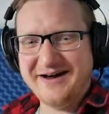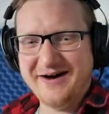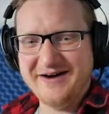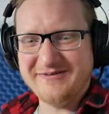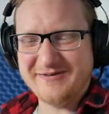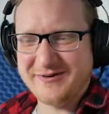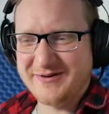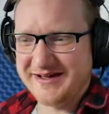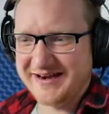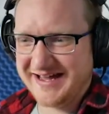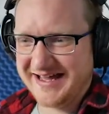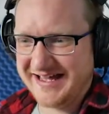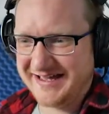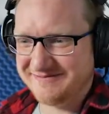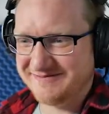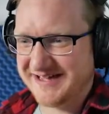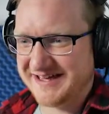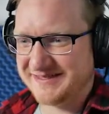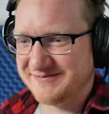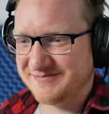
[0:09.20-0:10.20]
everyone. I am
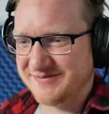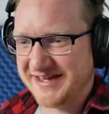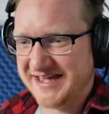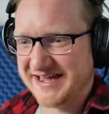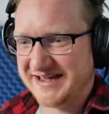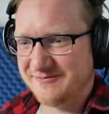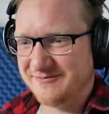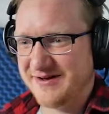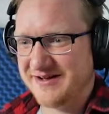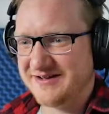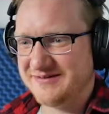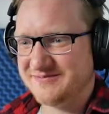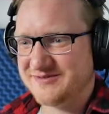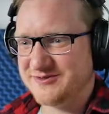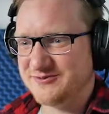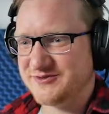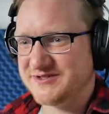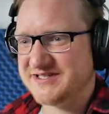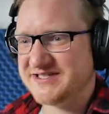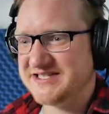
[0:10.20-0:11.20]
Nathan Blake, and welcome
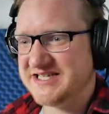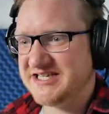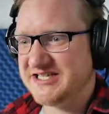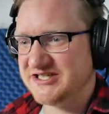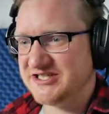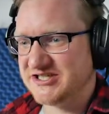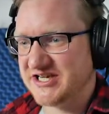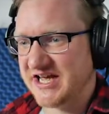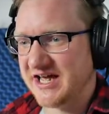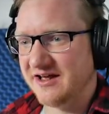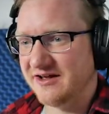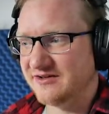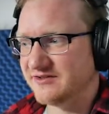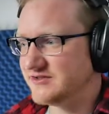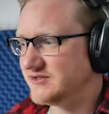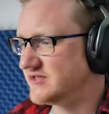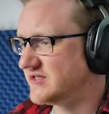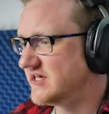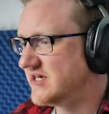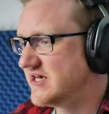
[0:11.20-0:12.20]
to
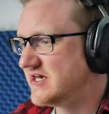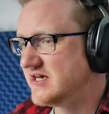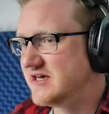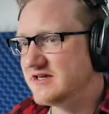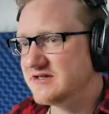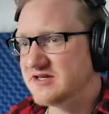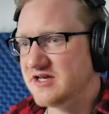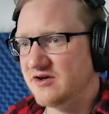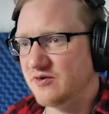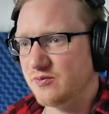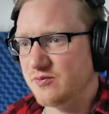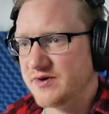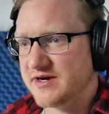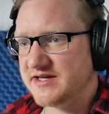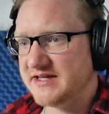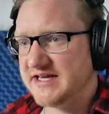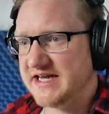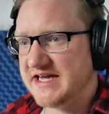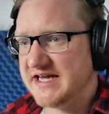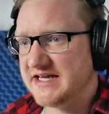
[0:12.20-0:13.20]
Seashells. It's a
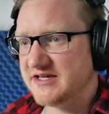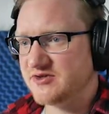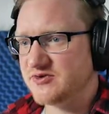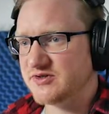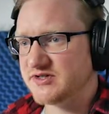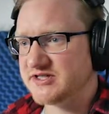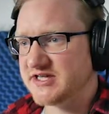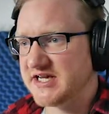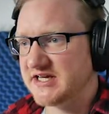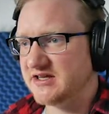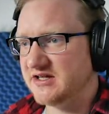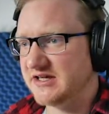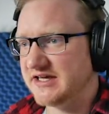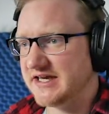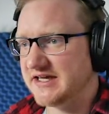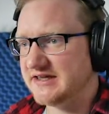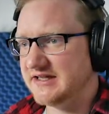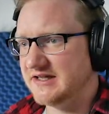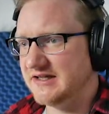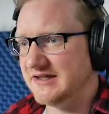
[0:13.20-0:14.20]
really interesting
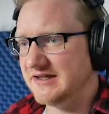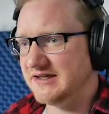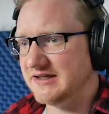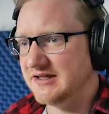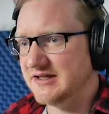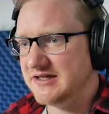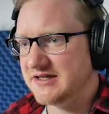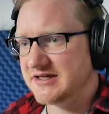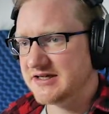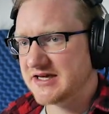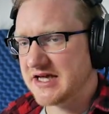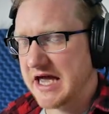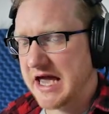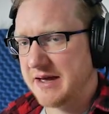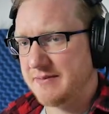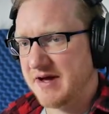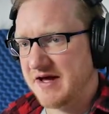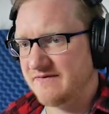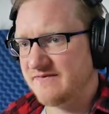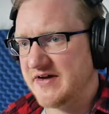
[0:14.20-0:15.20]
looking little
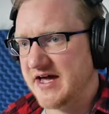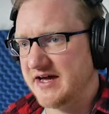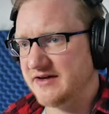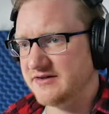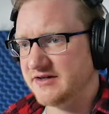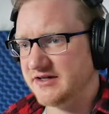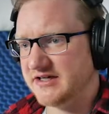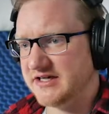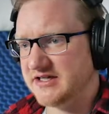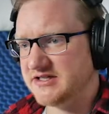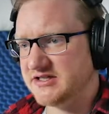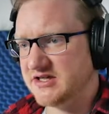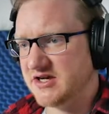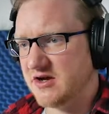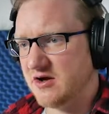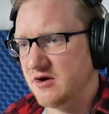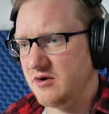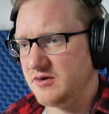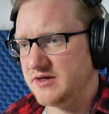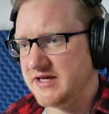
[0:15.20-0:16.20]
game I found on
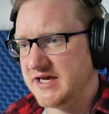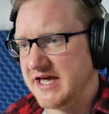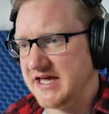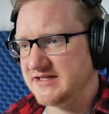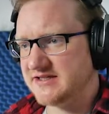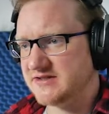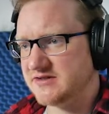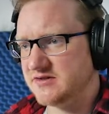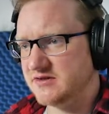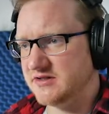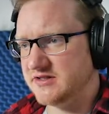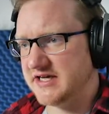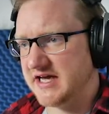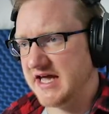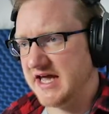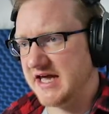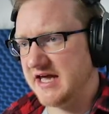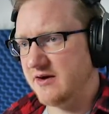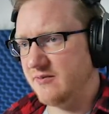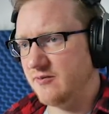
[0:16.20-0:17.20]
itch.io
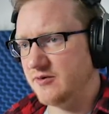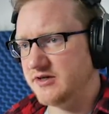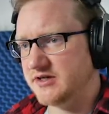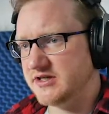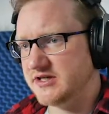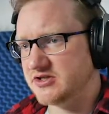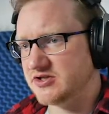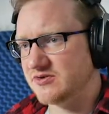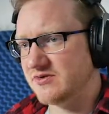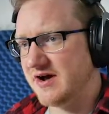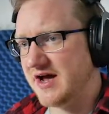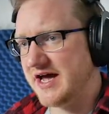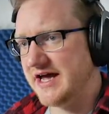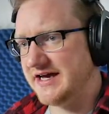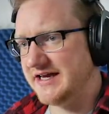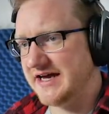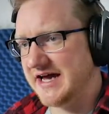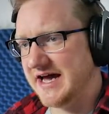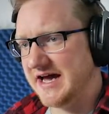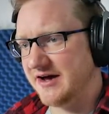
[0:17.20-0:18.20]
yesterday. I wanted to try
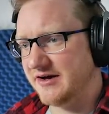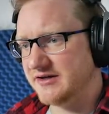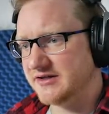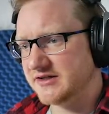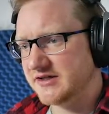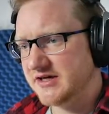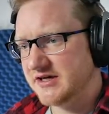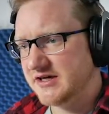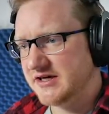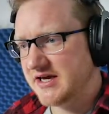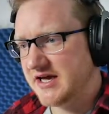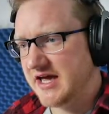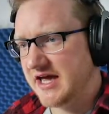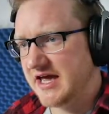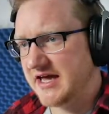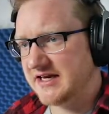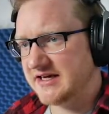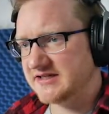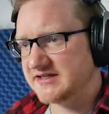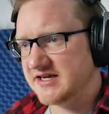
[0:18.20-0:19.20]
it out.
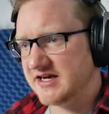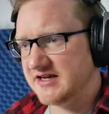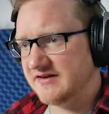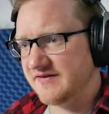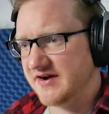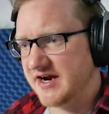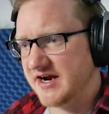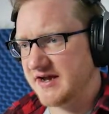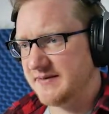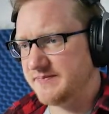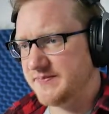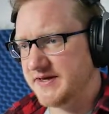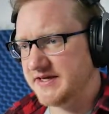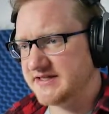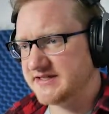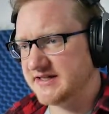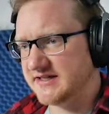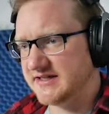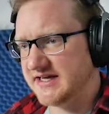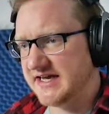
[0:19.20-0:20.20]
And it's got a very
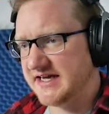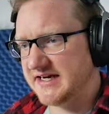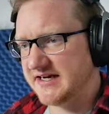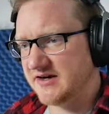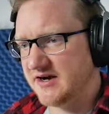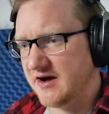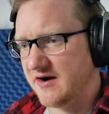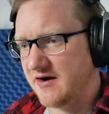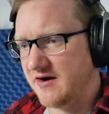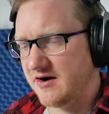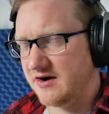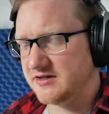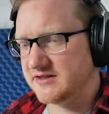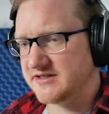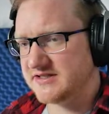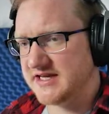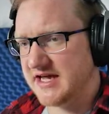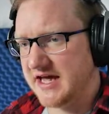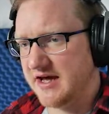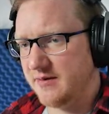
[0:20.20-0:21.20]
pixelated art
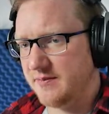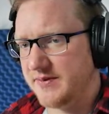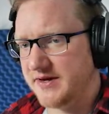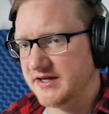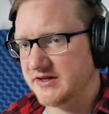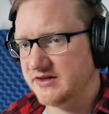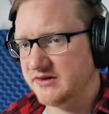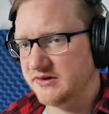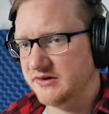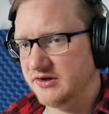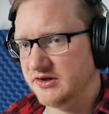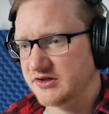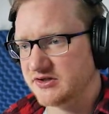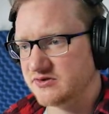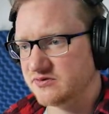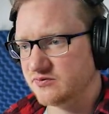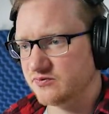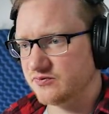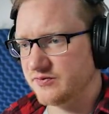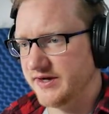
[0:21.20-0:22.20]
style, but it looks
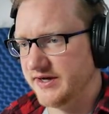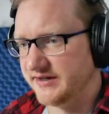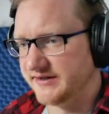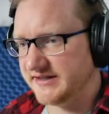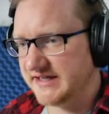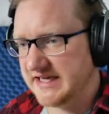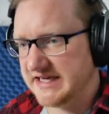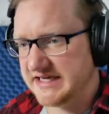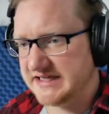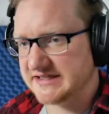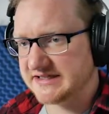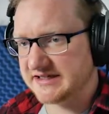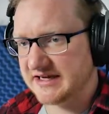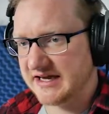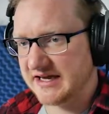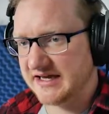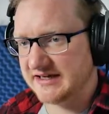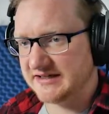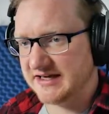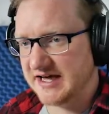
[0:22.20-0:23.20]
real neat.
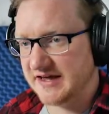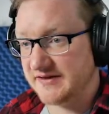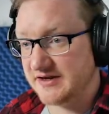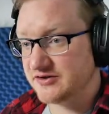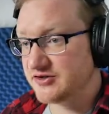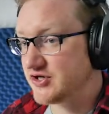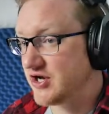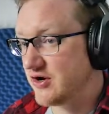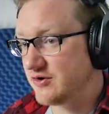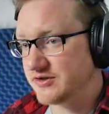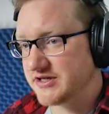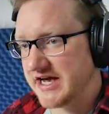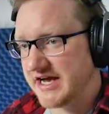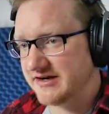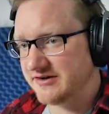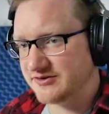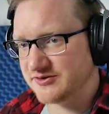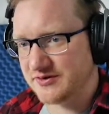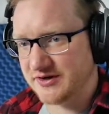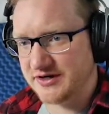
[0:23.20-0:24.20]
And there's no
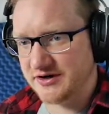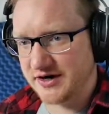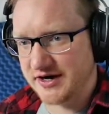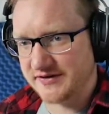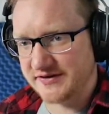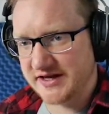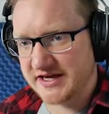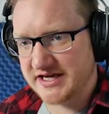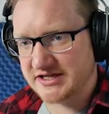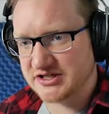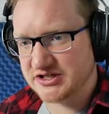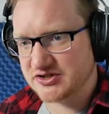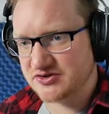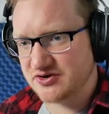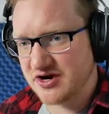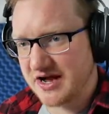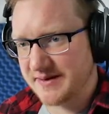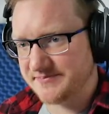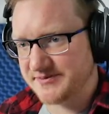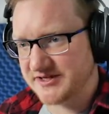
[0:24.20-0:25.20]
title screen or anything. It just
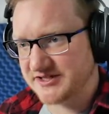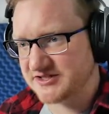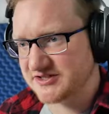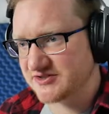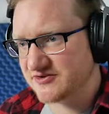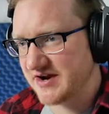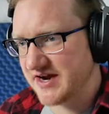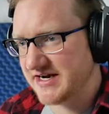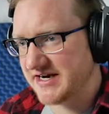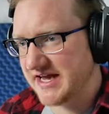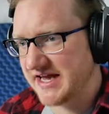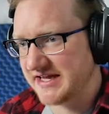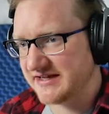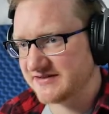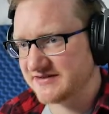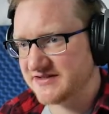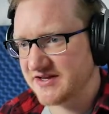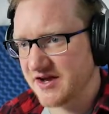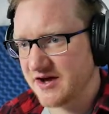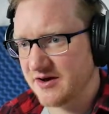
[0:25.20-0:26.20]
dropped us straight in.
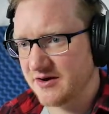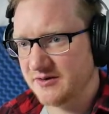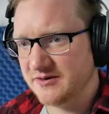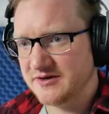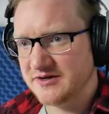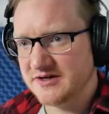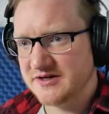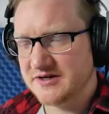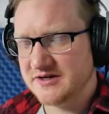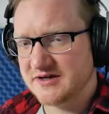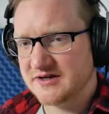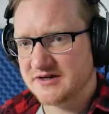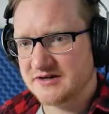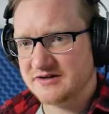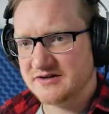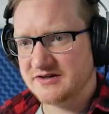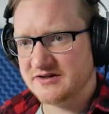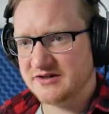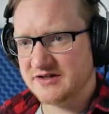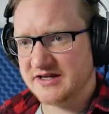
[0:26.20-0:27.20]
So
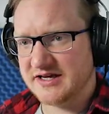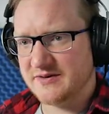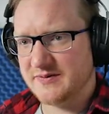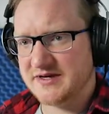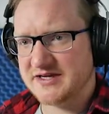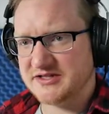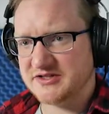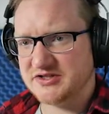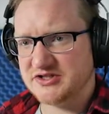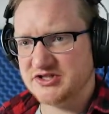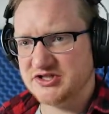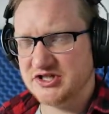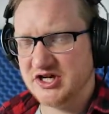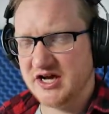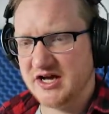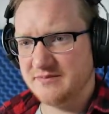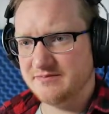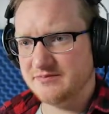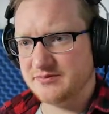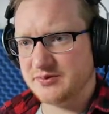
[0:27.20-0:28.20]
it doesn't look like we can
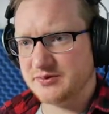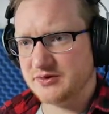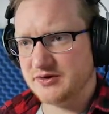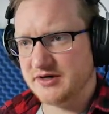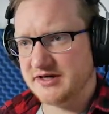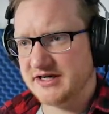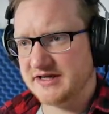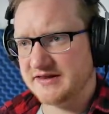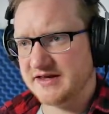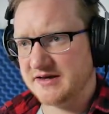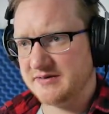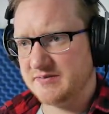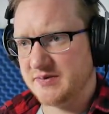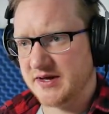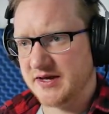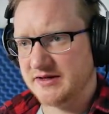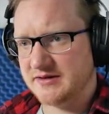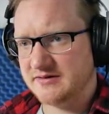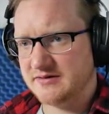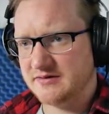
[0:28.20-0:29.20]
jump or anything,
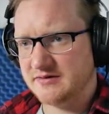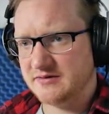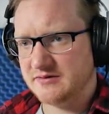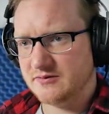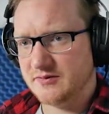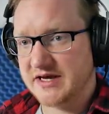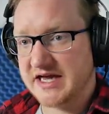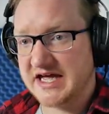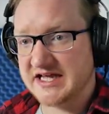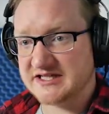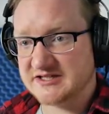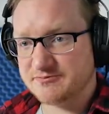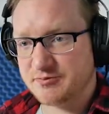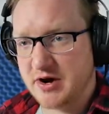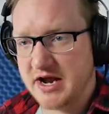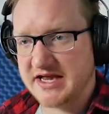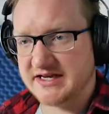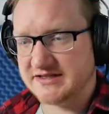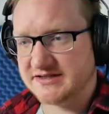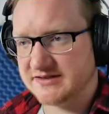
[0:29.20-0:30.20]
but we can
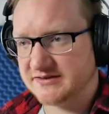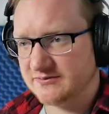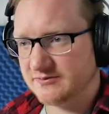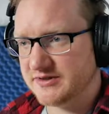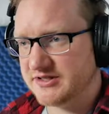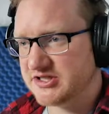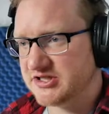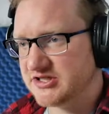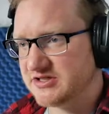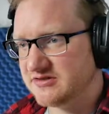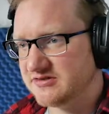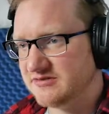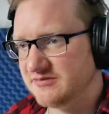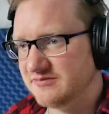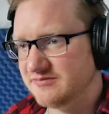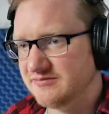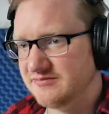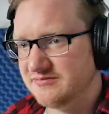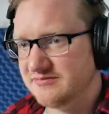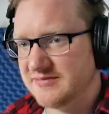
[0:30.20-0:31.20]
sprint, which
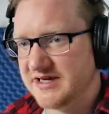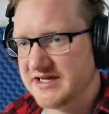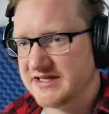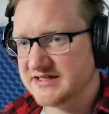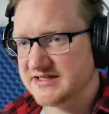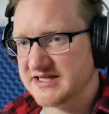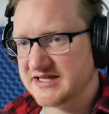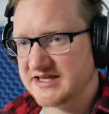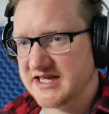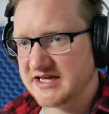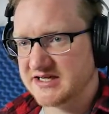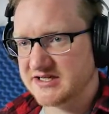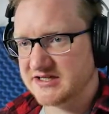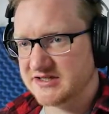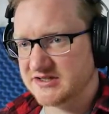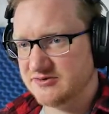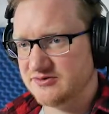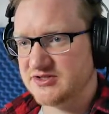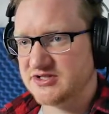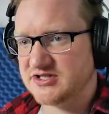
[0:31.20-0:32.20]
means that they
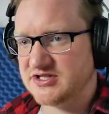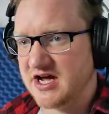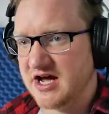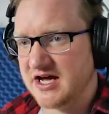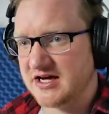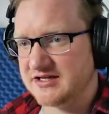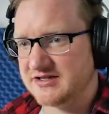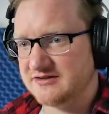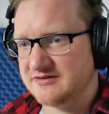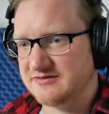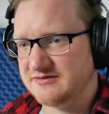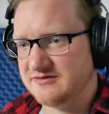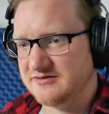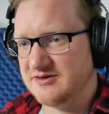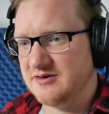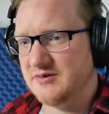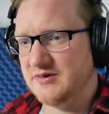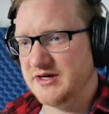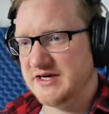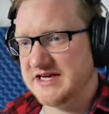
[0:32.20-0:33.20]
just use stock
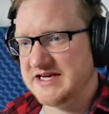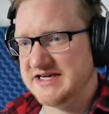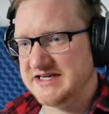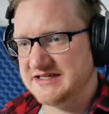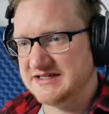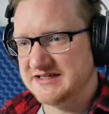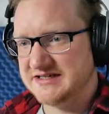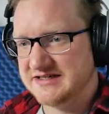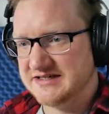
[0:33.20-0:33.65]
Unity,